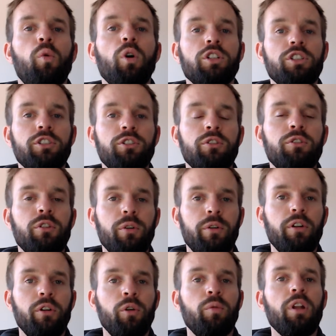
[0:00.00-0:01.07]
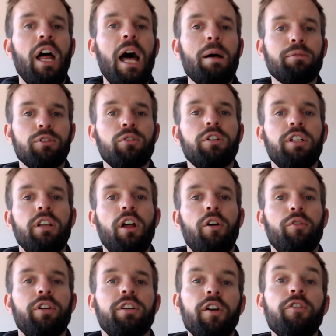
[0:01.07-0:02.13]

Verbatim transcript: Watch this tutorial, you will absolutely love it.